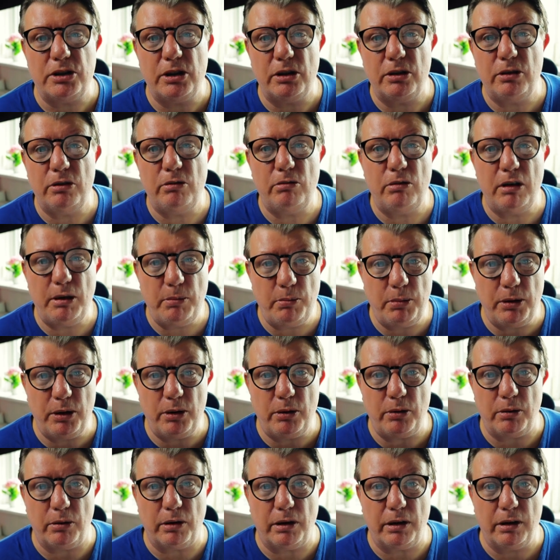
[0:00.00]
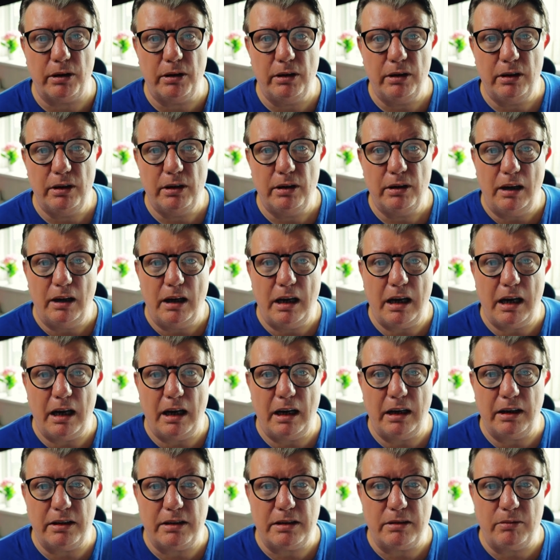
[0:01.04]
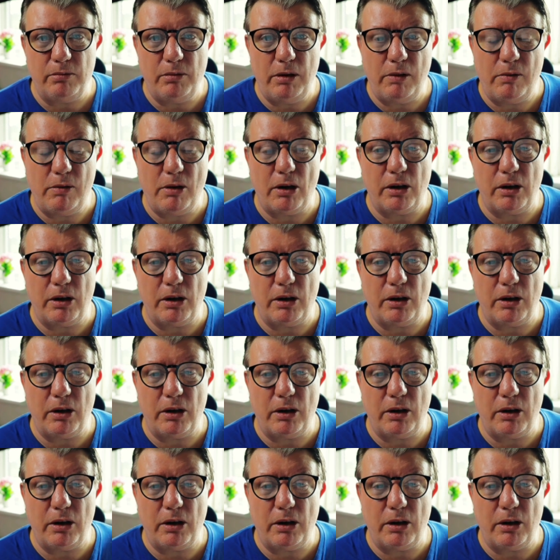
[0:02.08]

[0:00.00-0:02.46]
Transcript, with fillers: to rebuke. and we've